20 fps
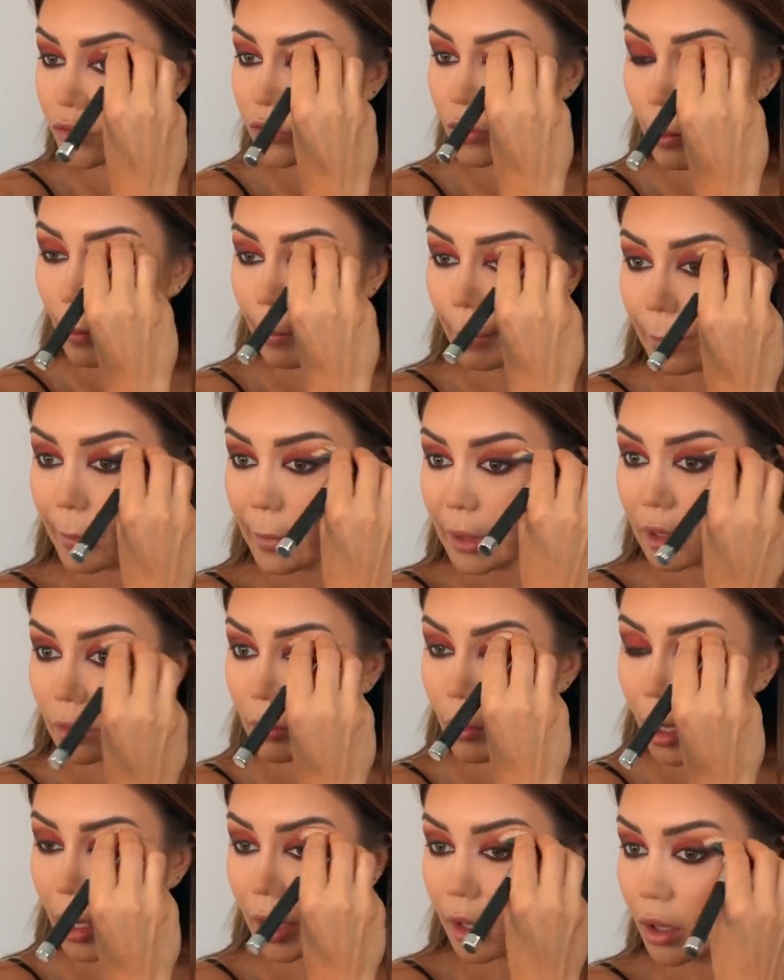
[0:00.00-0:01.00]
to
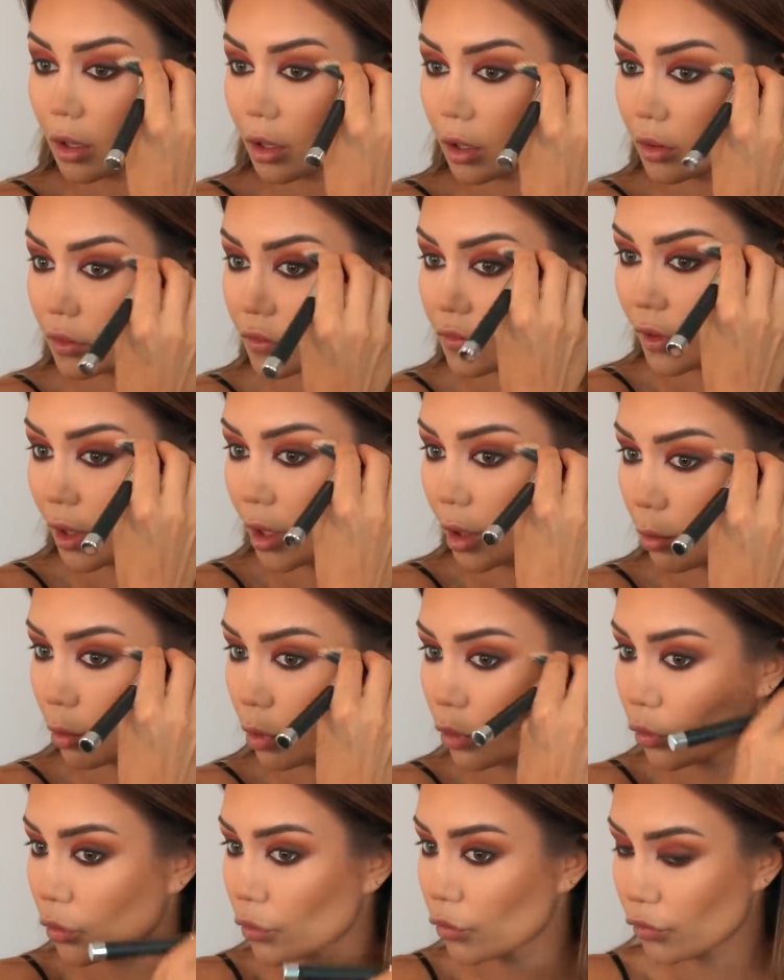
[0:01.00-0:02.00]
meet my
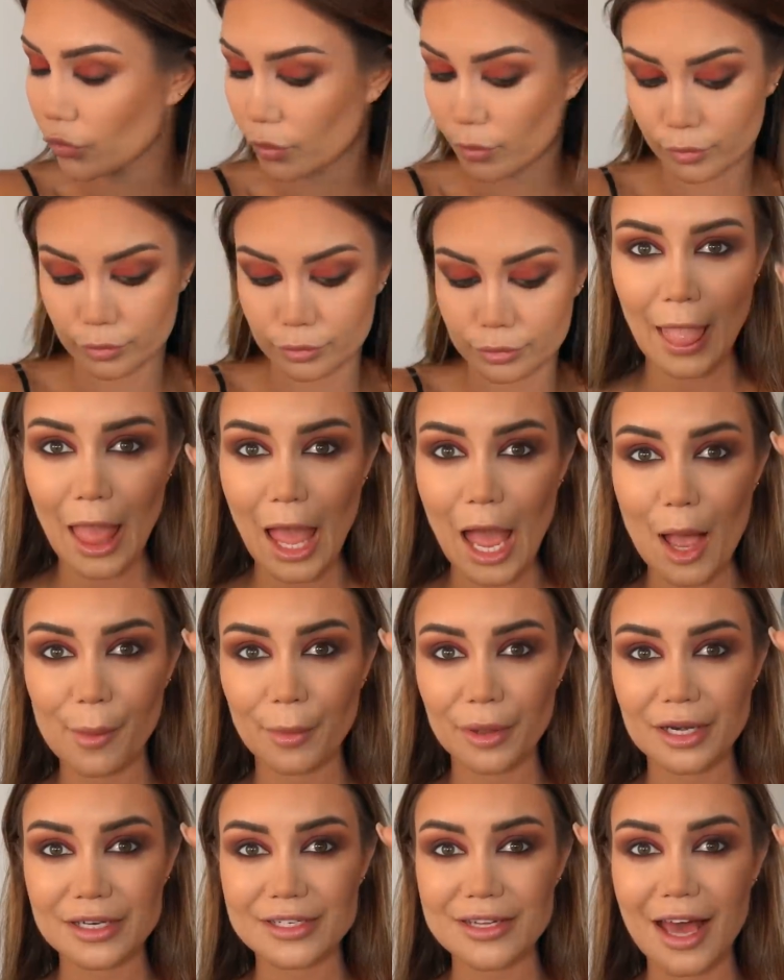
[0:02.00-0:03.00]
temples.
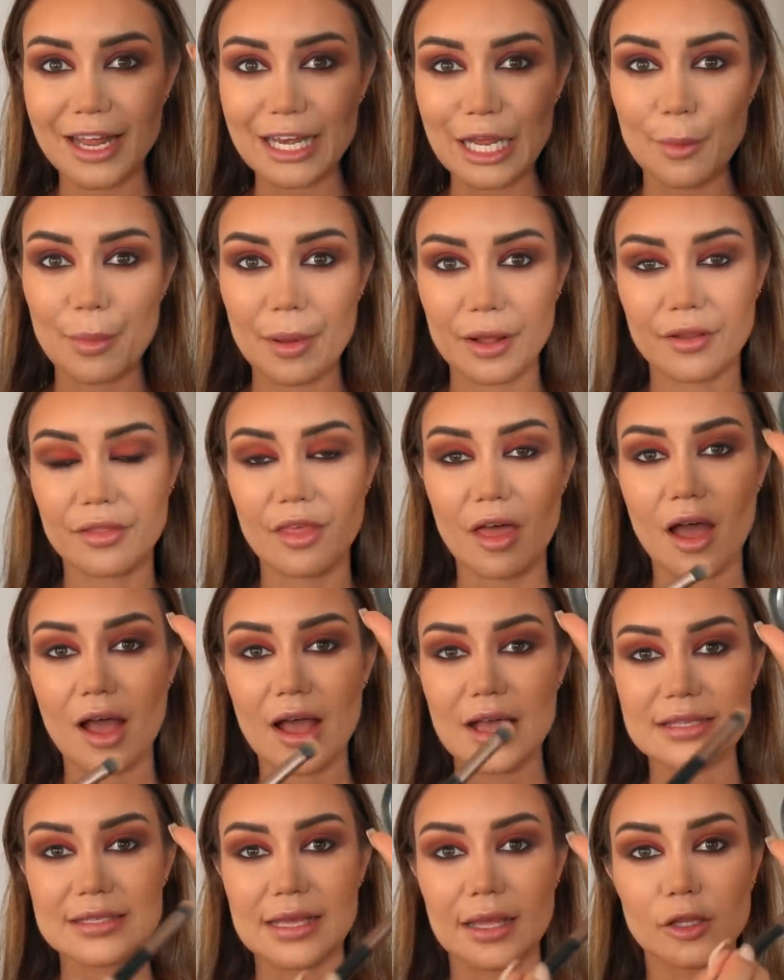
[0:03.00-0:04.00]
I'm gonna tidy up under the
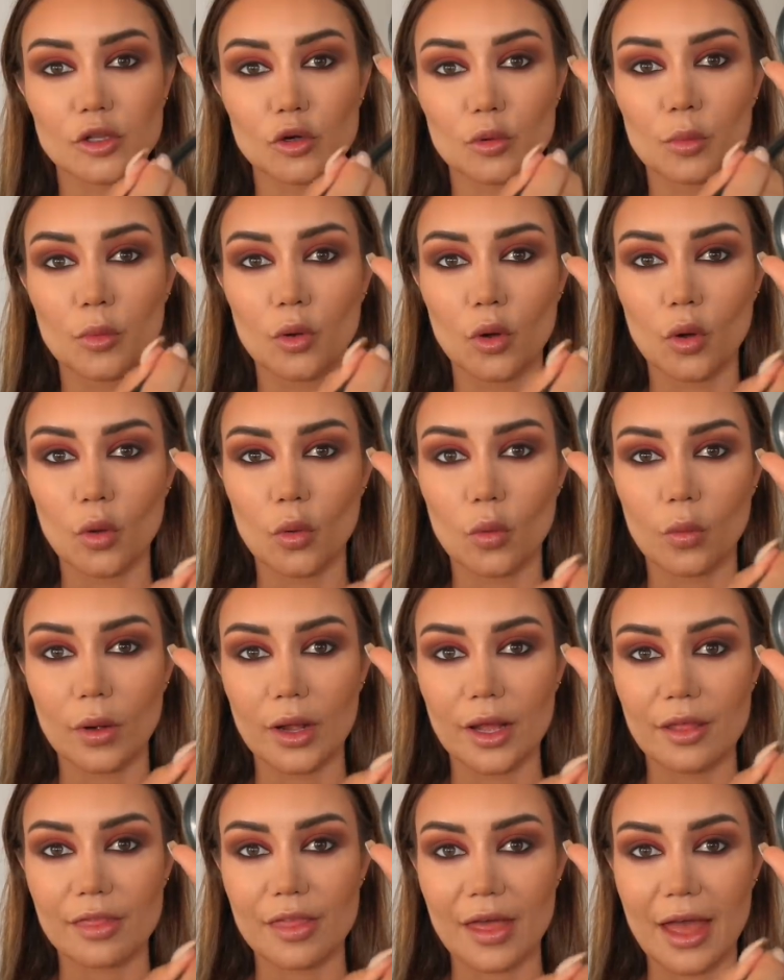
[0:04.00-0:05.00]
eyes a little more
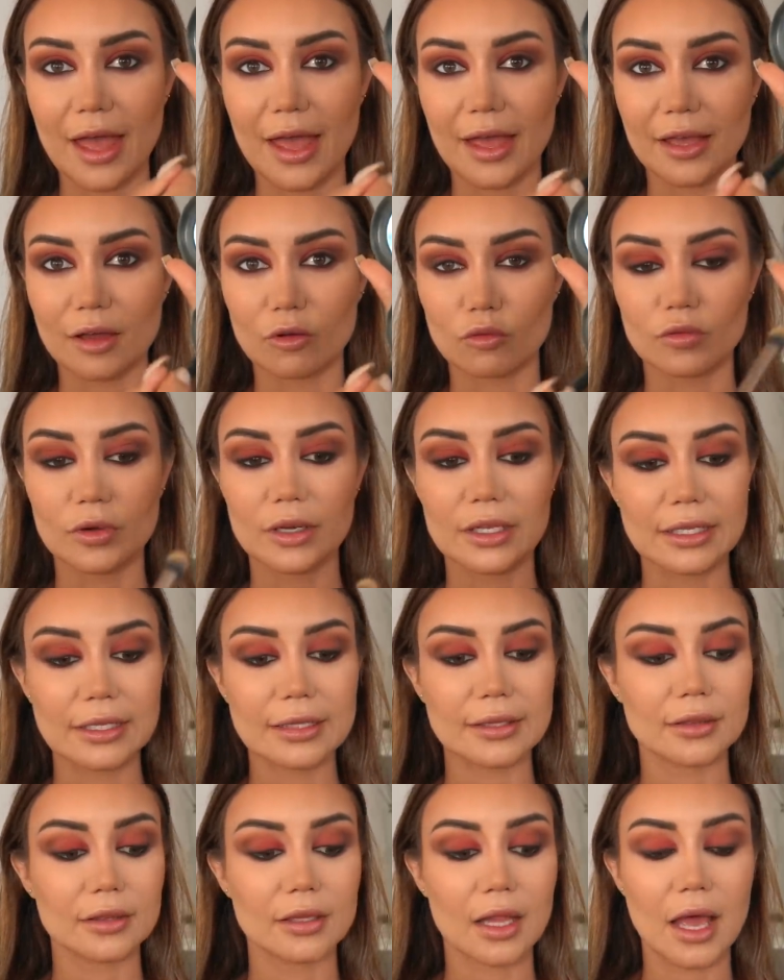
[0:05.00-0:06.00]
with a
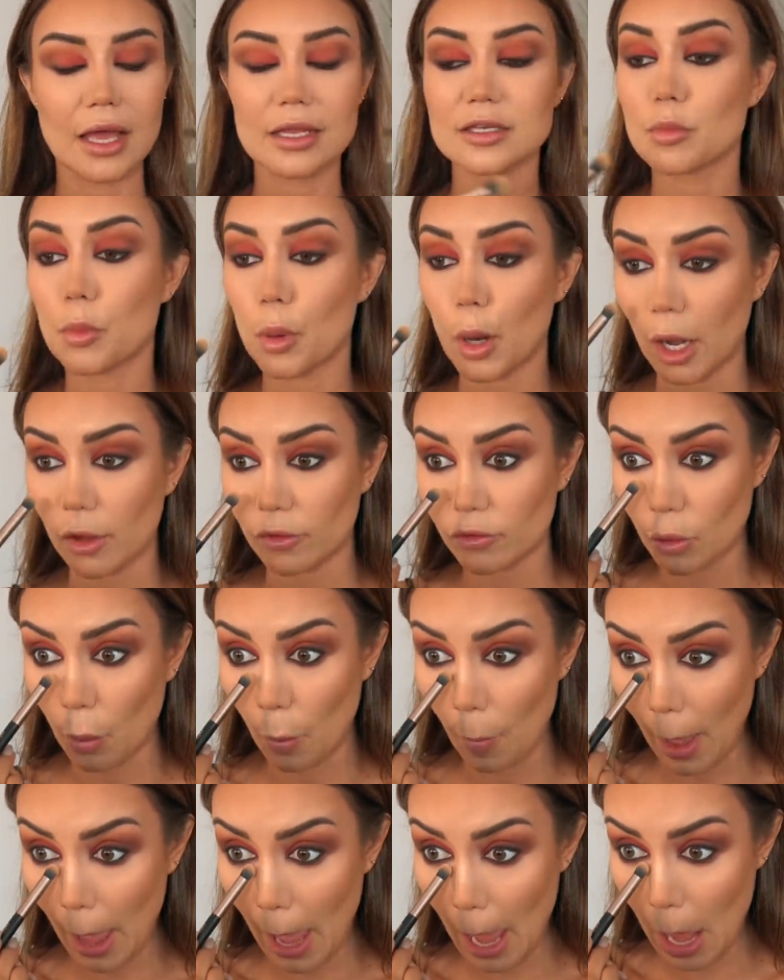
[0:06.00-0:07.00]
really light pressed
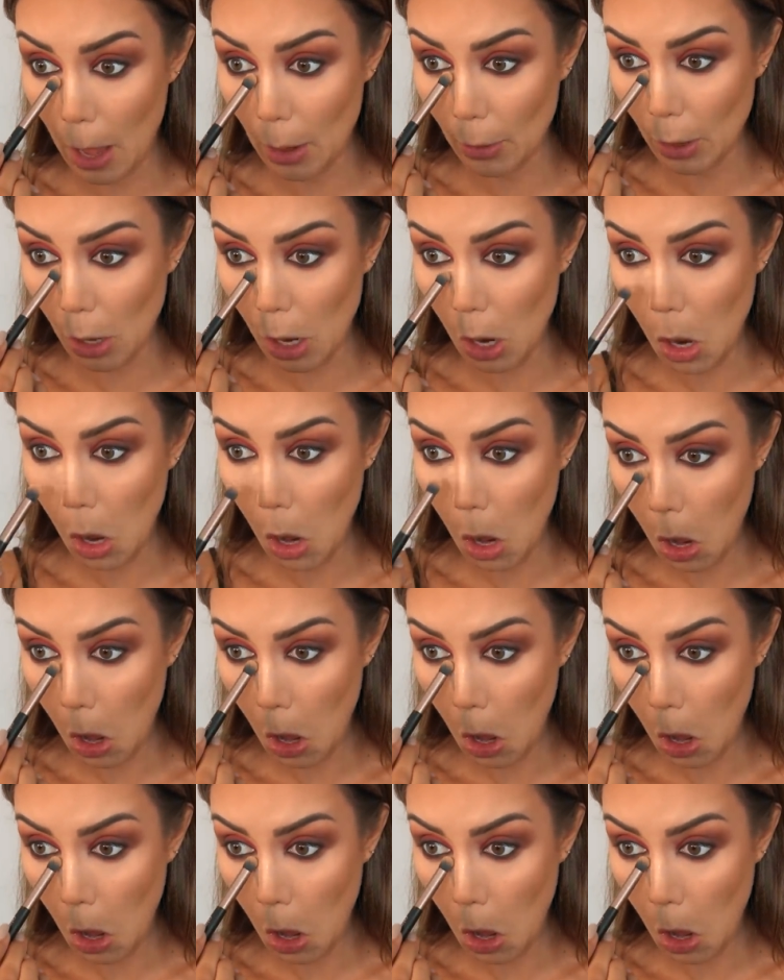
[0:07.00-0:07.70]
powder